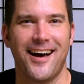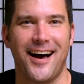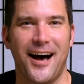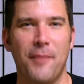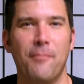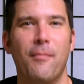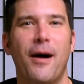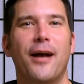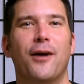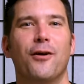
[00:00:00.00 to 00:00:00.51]

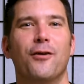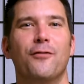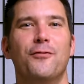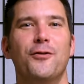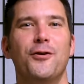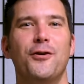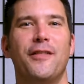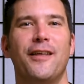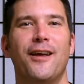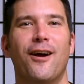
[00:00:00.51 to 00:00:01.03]
I'm Michael
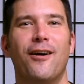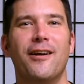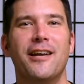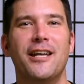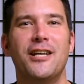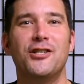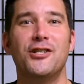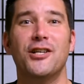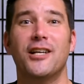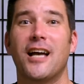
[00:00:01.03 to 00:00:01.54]
Voog, the Art
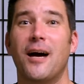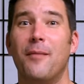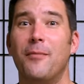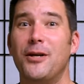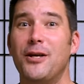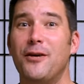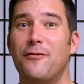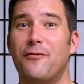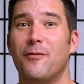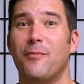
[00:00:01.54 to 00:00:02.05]
Ninja, coming
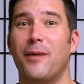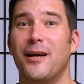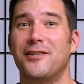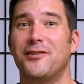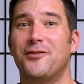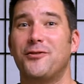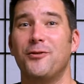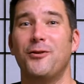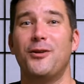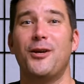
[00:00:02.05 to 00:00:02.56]
to you from my
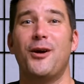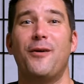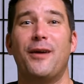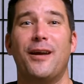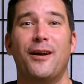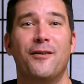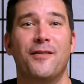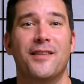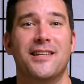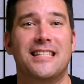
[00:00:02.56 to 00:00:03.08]
studio
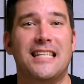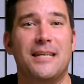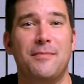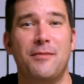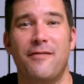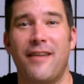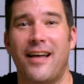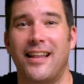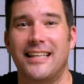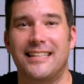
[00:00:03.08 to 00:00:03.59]
here in the
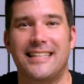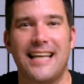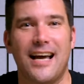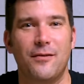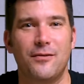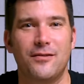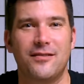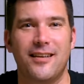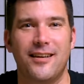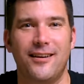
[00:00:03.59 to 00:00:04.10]
Simi Valley
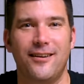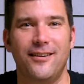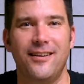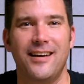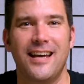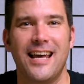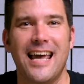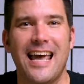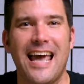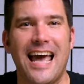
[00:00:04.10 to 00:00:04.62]
Town Center,
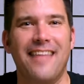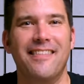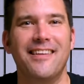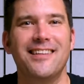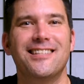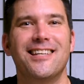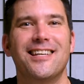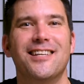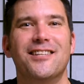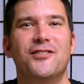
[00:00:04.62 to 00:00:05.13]
and
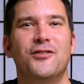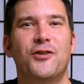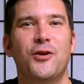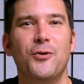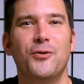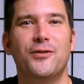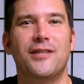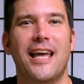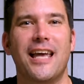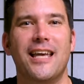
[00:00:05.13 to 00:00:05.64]
this is
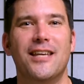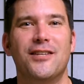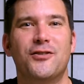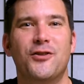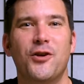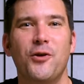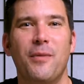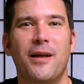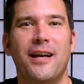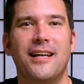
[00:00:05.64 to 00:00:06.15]

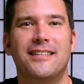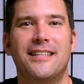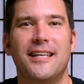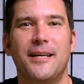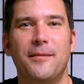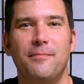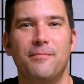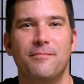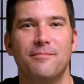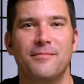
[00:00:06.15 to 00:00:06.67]
Tuesday's 2-minute
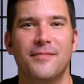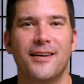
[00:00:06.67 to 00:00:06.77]
tip,